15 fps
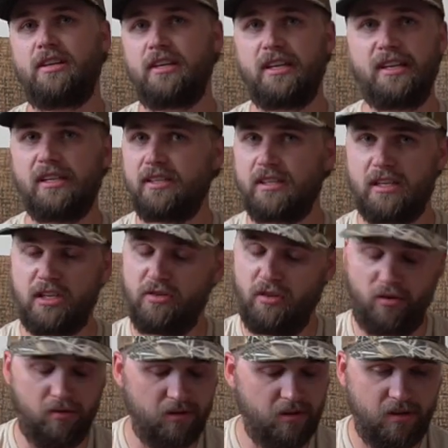It, you
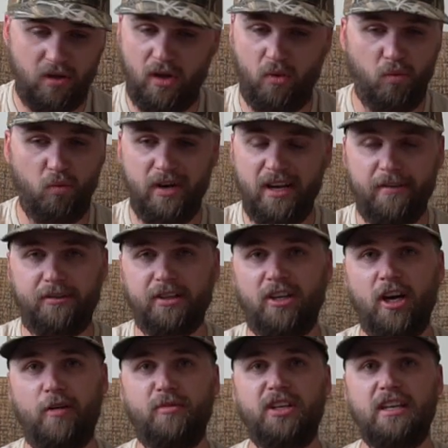know, we have to
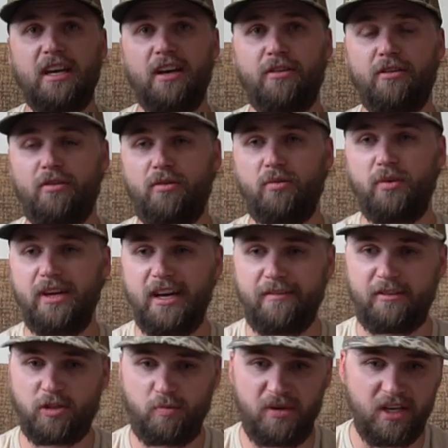come together. We have
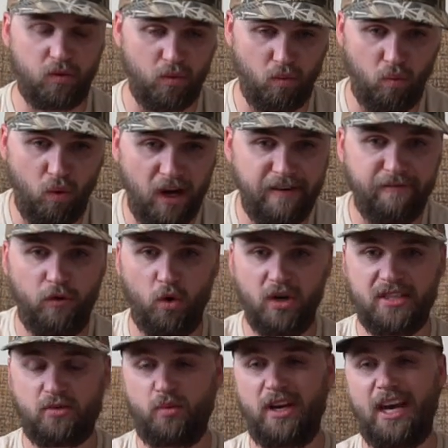to speak with one
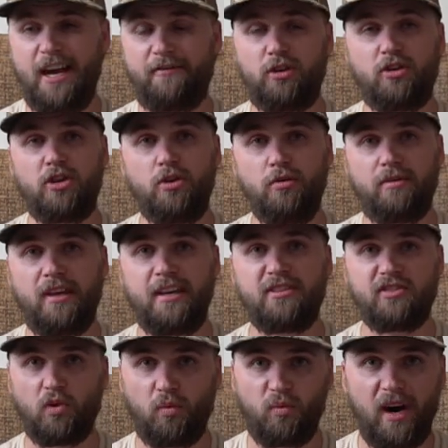voice. We have to do
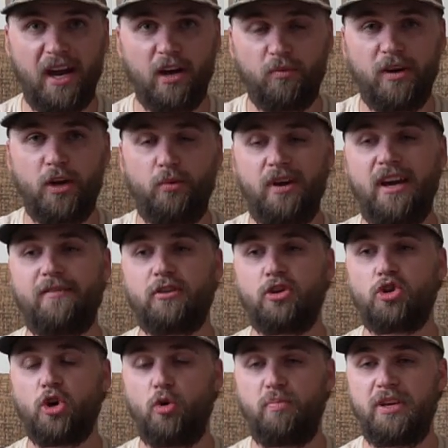things the right way. We have to
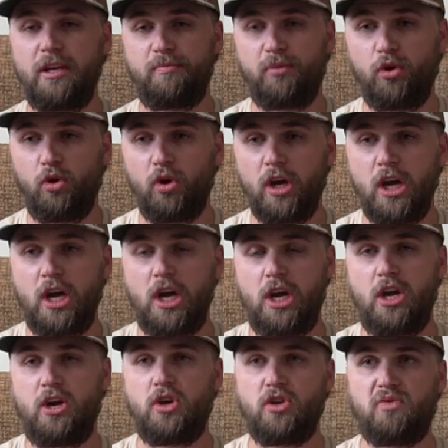show people,
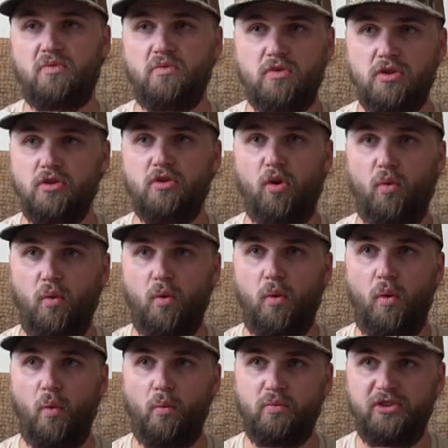you know,
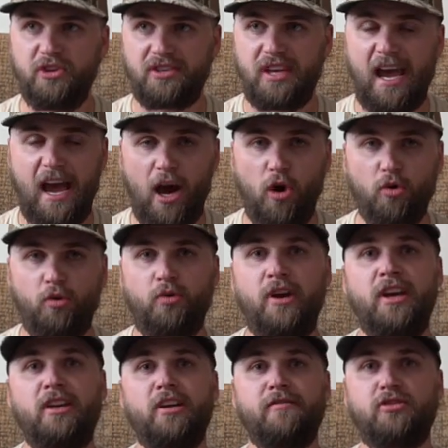just how
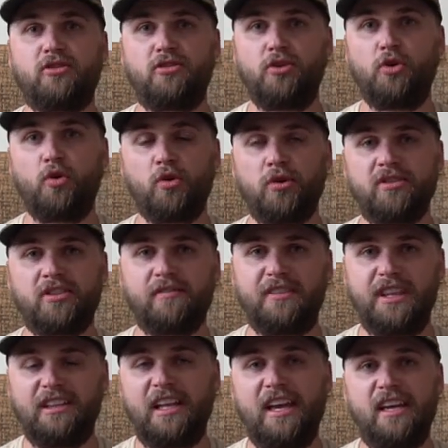great of stewards of
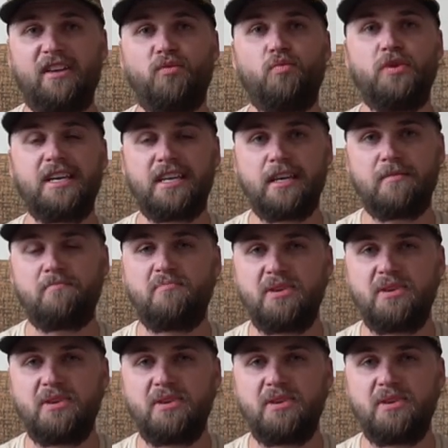the land we can